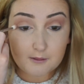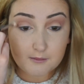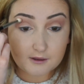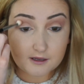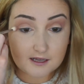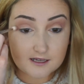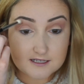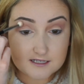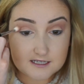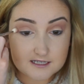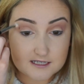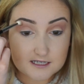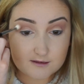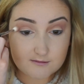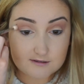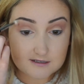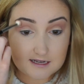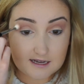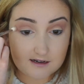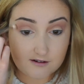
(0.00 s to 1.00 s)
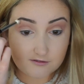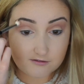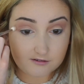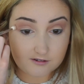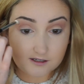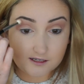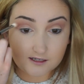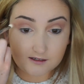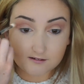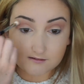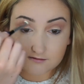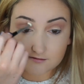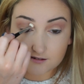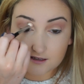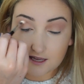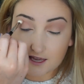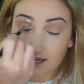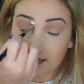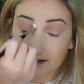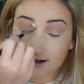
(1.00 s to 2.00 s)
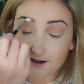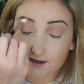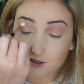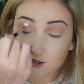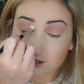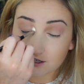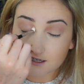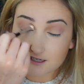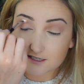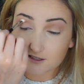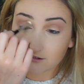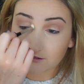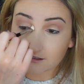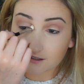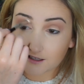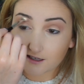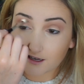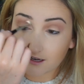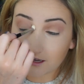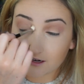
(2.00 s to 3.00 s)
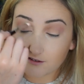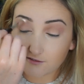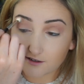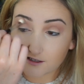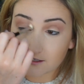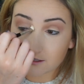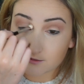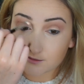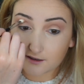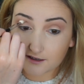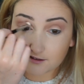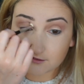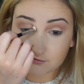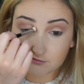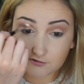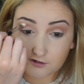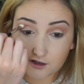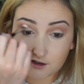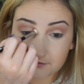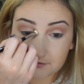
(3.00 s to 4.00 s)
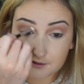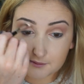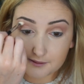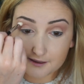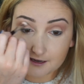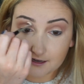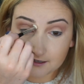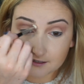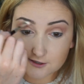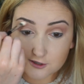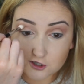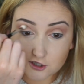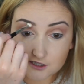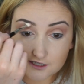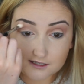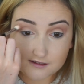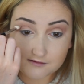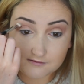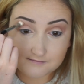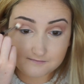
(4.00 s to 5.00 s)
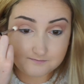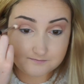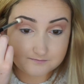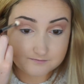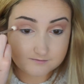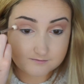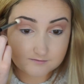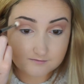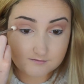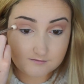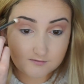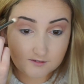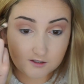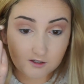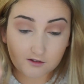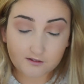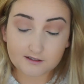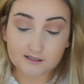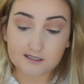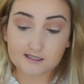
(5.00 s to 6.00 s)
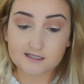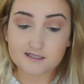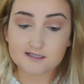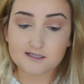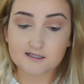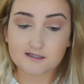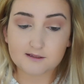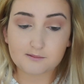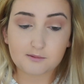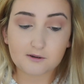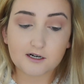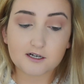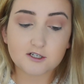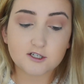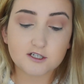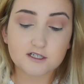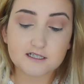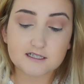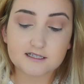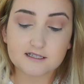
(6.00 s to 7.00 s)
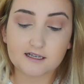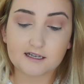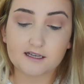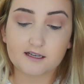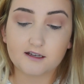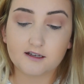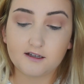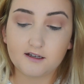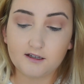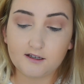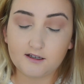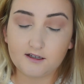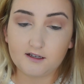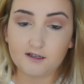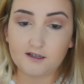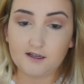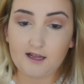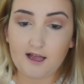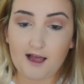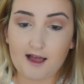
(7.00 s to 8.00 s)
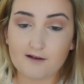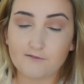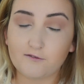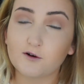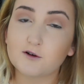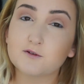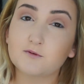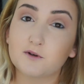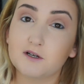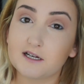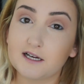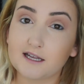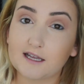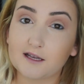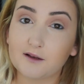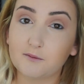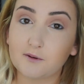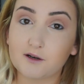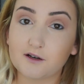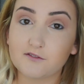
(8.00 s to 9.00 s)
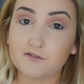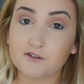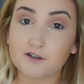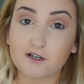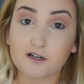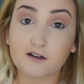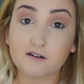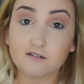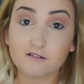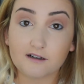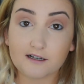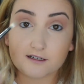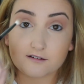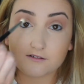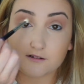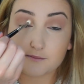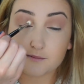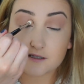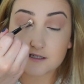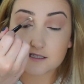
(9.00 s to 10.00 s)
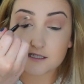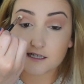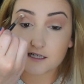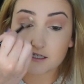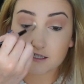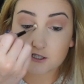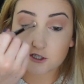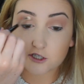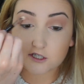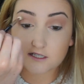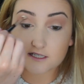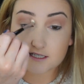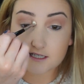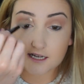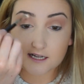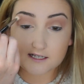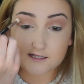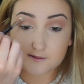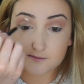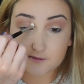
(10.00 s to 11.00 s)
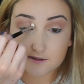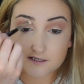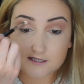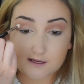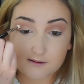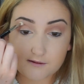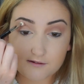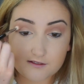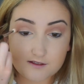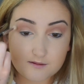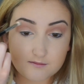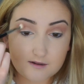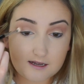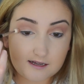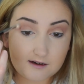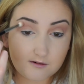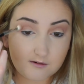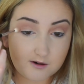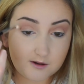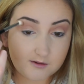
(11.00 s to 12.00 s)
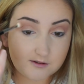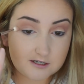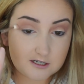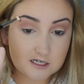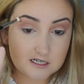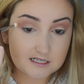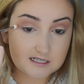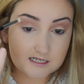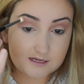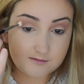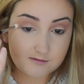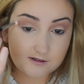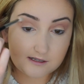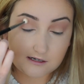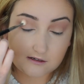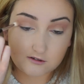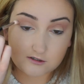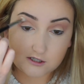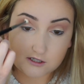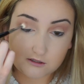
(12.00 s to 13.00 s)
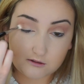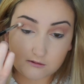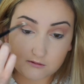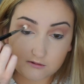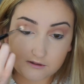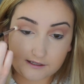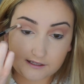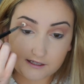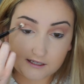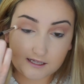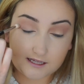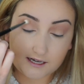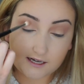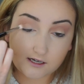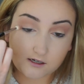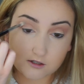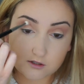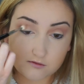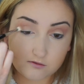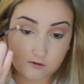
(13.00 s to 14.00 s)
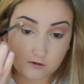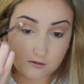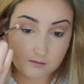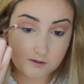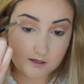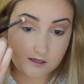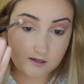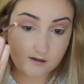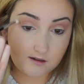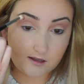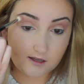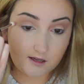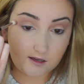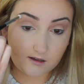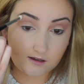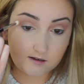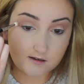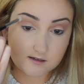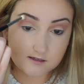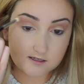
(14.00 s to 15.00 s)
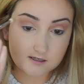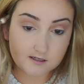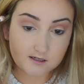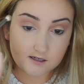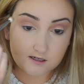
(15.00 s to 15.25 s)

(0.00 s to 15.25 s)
because it seems kind of like kiddish, and I still think it kind of is, but I love the packaging on these. The brushes, like, I've always wanted to get one of their like limited edition sets, but some of them, I don't know, they just seem a little too like kiddish for me, and